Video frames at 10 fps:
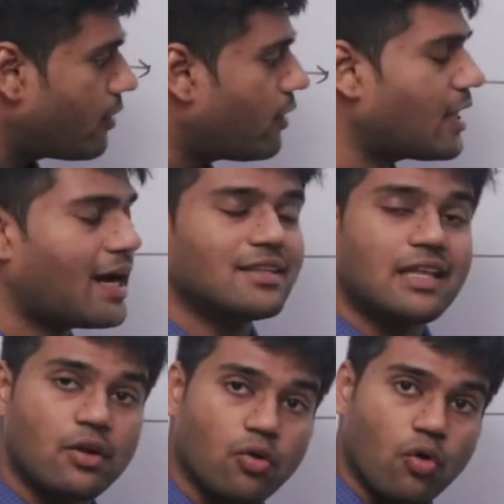work at
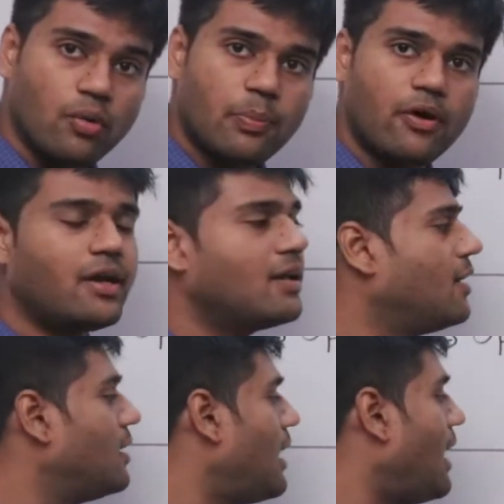the known point,
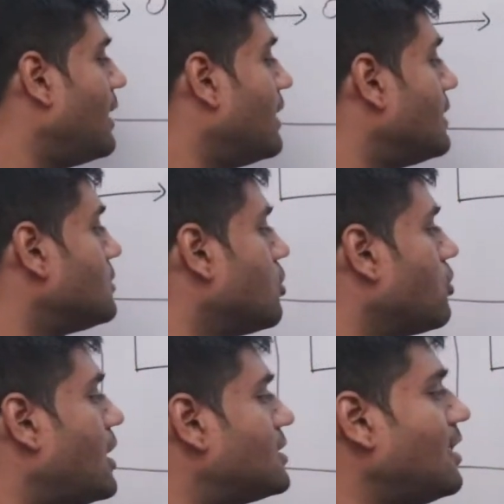and it is
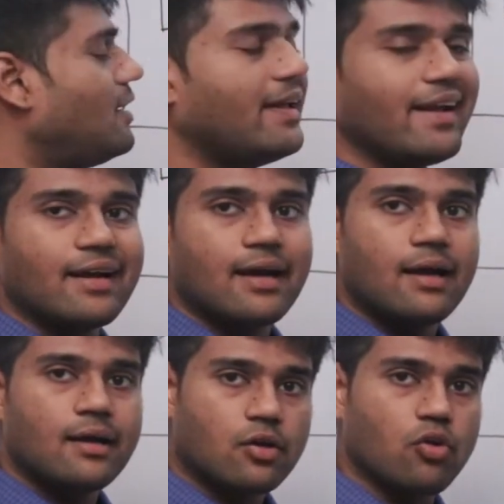known as a link
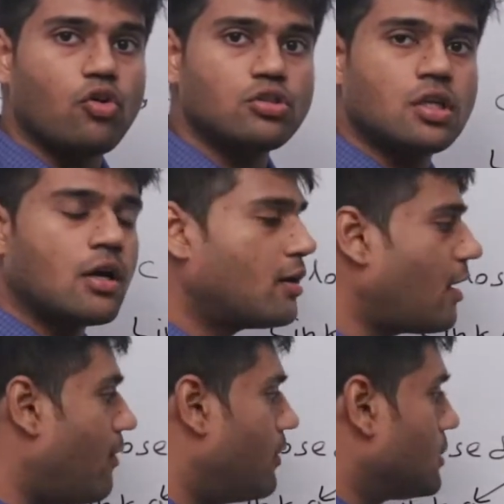closed
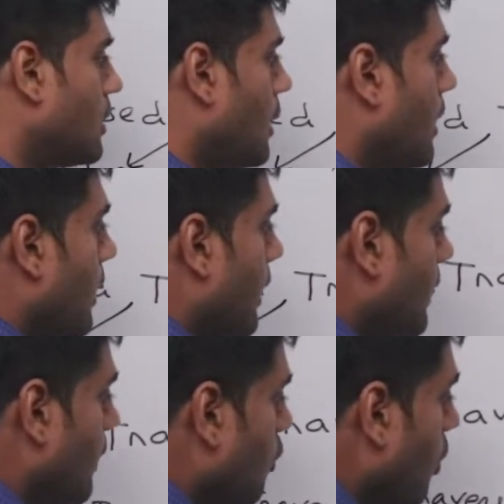traverse. In
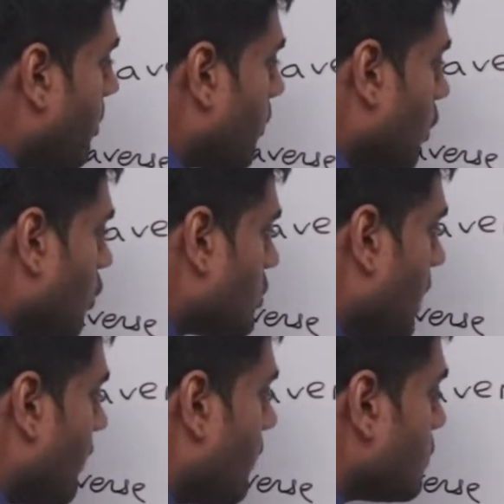a loop closed
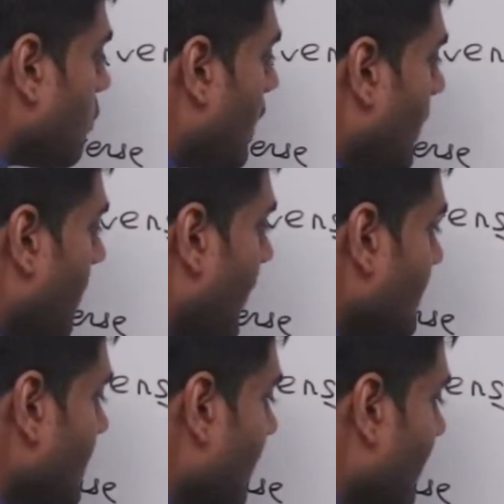traverse, what happens?